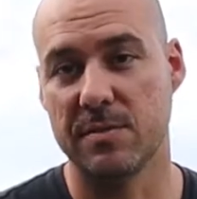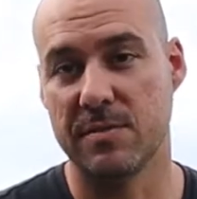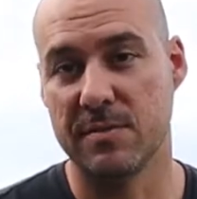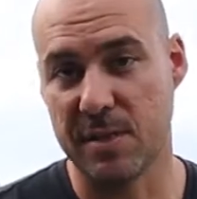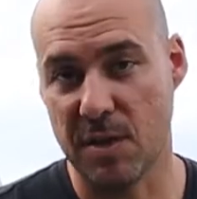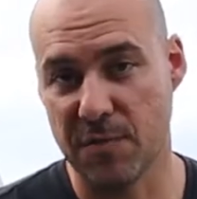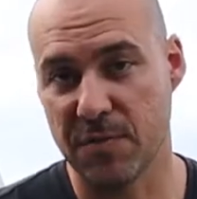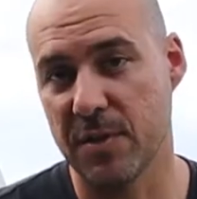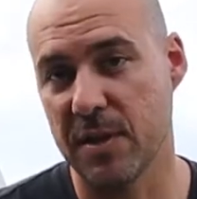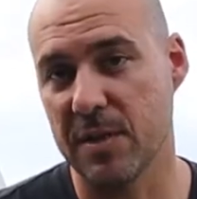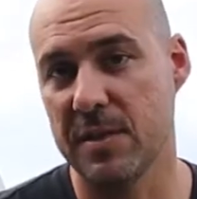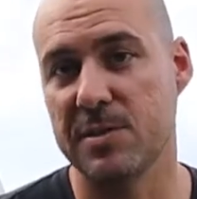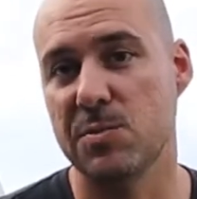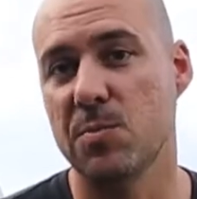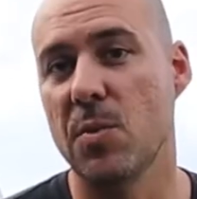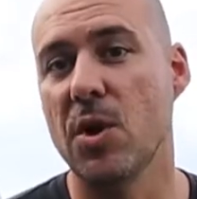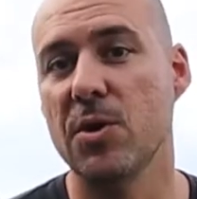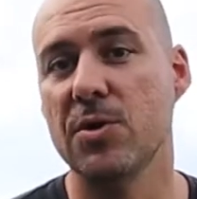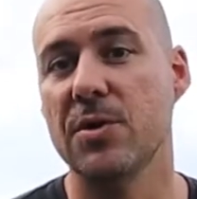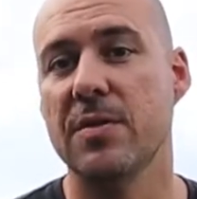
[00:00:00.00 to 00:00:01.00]
definitely this
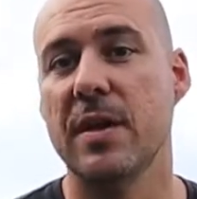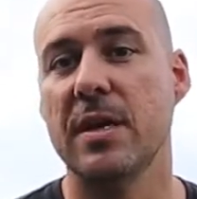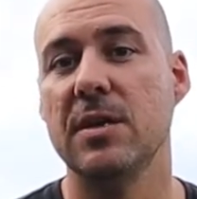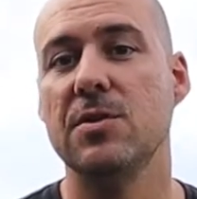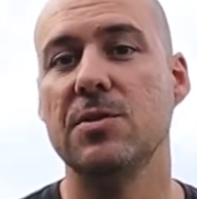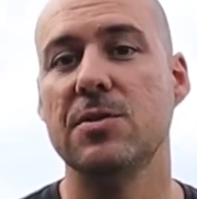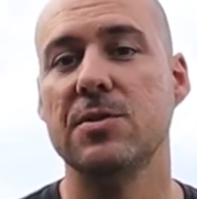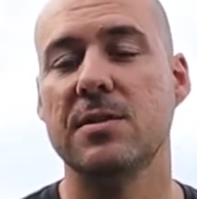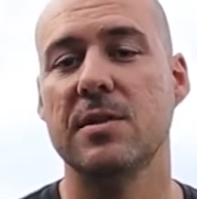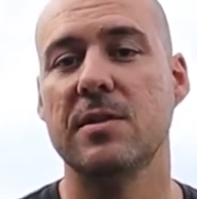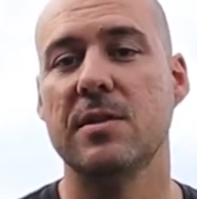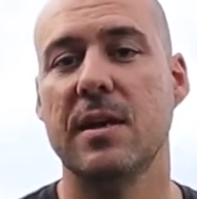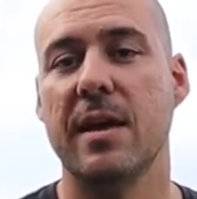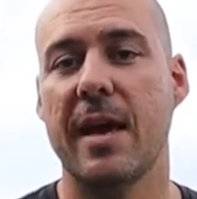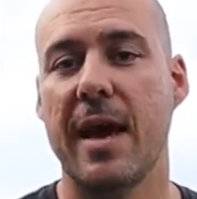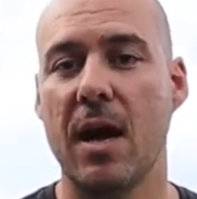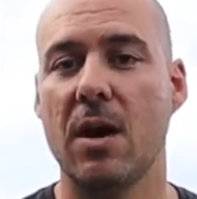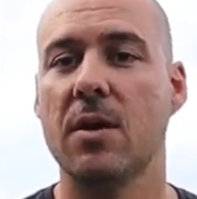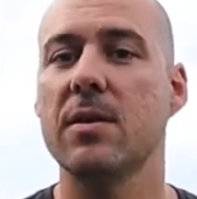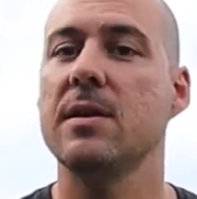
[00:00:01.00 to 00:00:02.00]
motor they use in
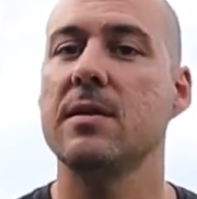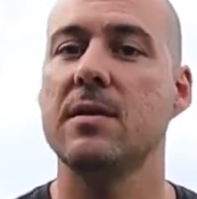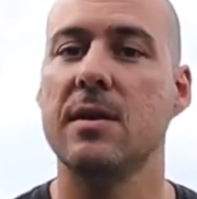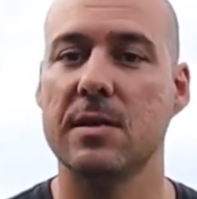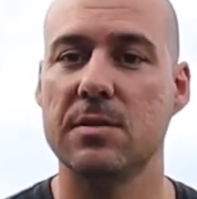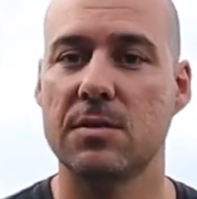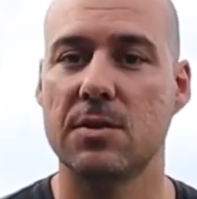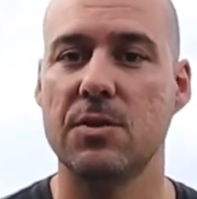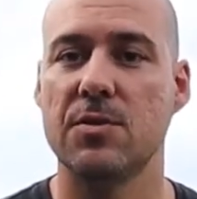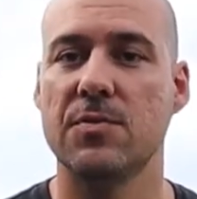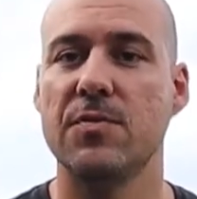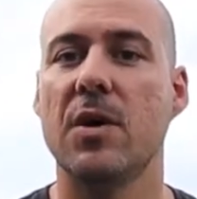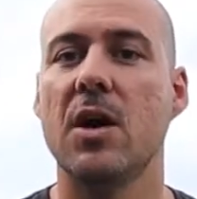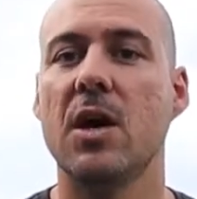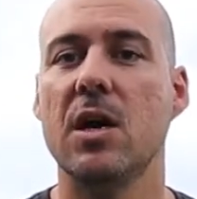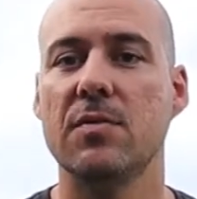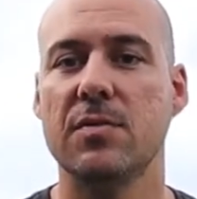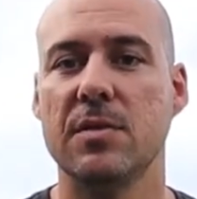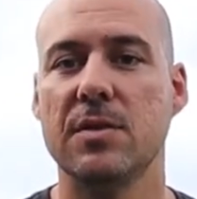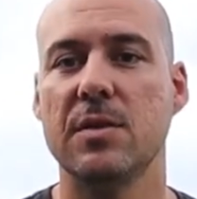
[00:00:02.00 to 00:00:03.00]
the Audi, the
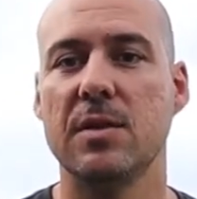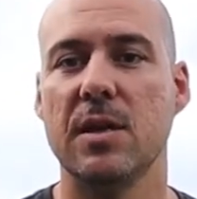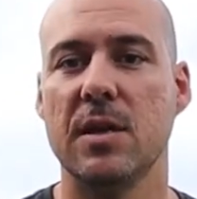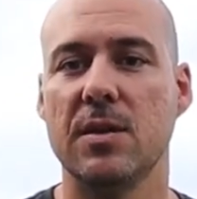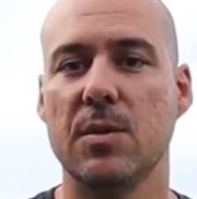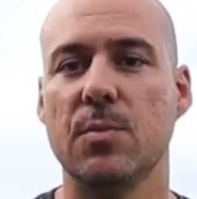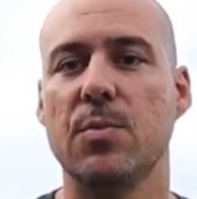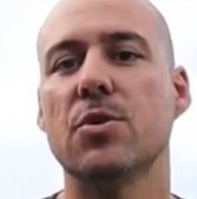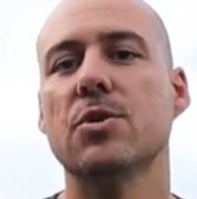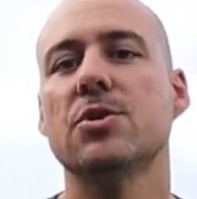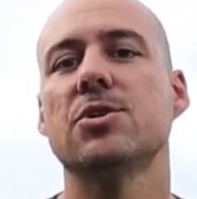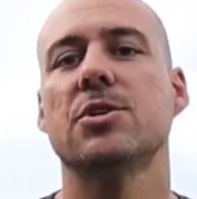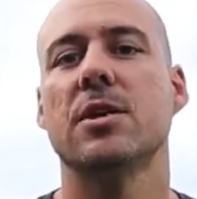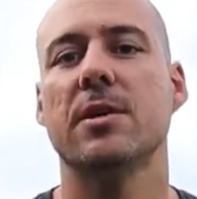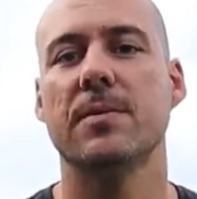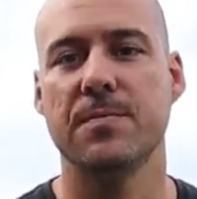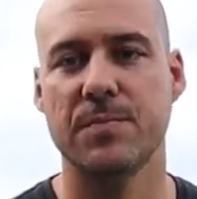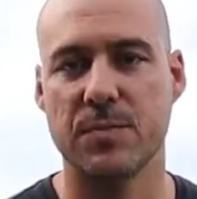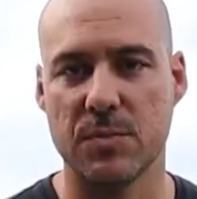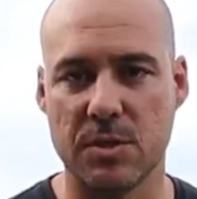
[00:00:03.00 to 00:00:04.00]
SQ5 and the
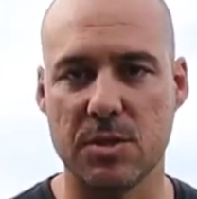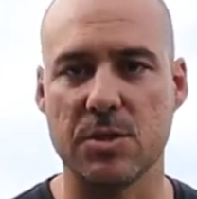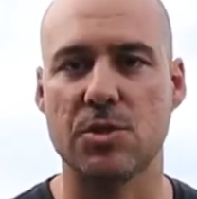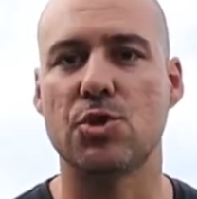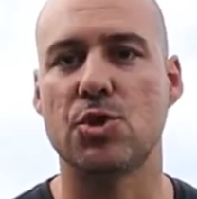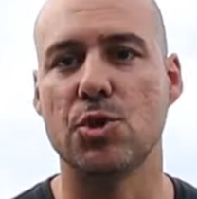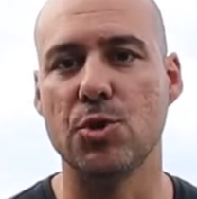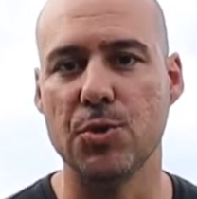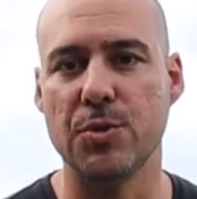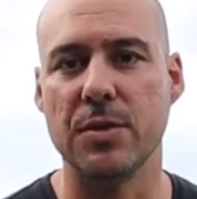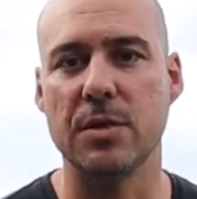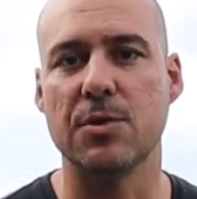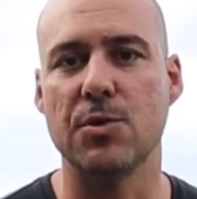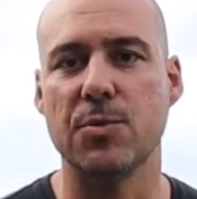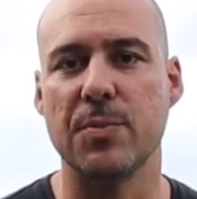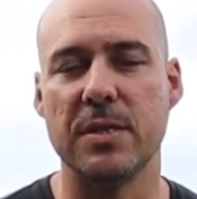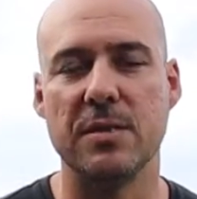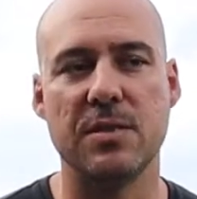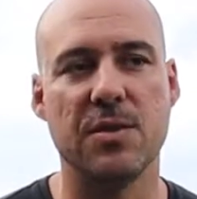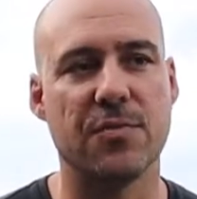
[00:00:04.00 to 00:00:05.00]
Porsche, just tuned a
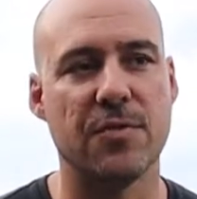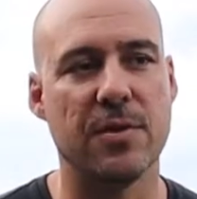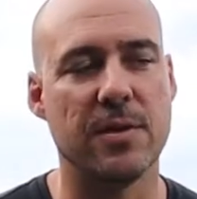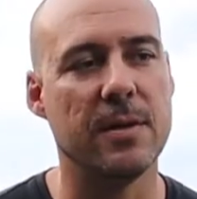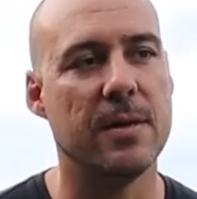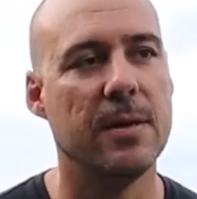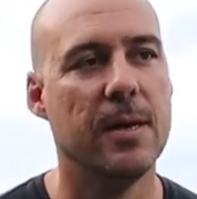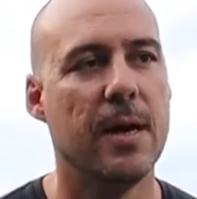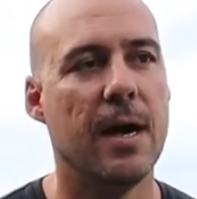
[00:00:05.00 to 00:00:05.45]
little bit different.